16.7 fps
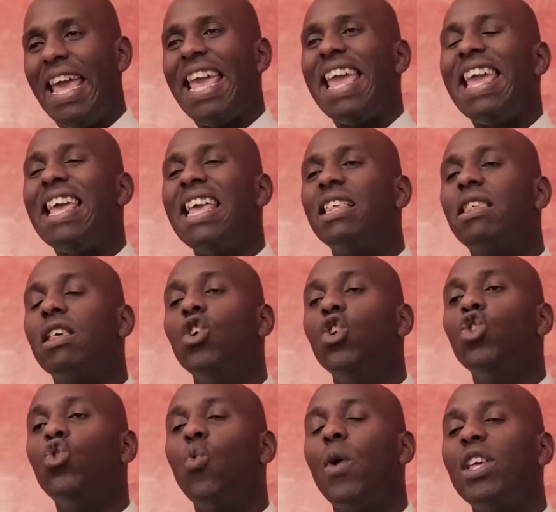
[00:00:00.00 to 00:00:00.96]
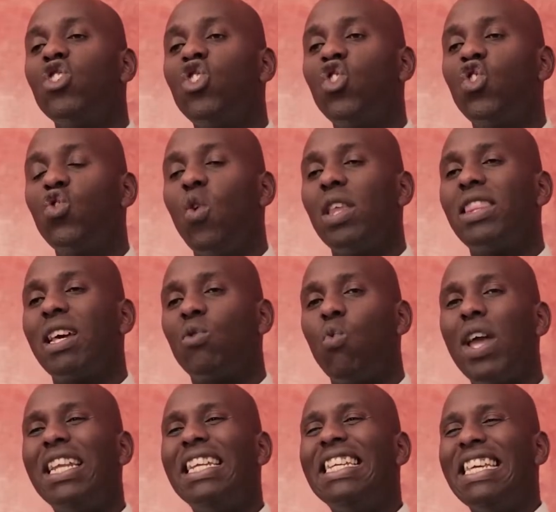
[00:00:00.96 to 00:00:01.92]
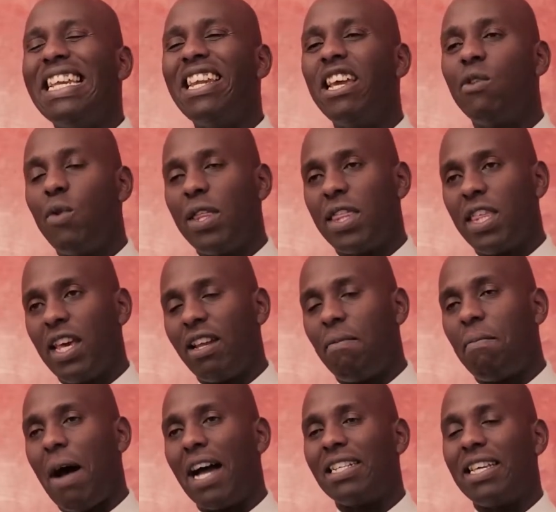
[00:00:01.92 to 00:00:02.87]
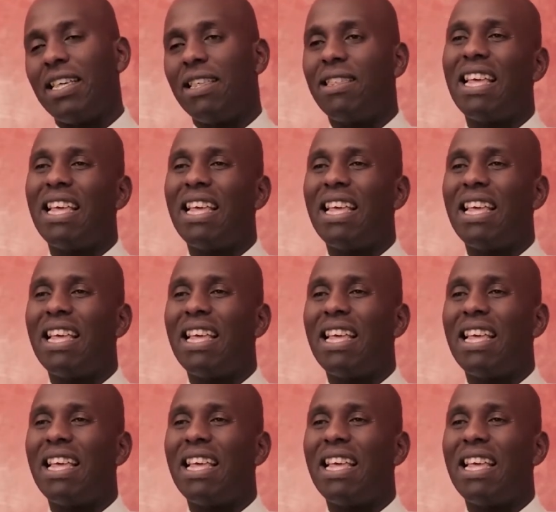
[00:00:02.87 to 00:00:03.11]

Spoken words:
is to ensure that when dealing with third parties,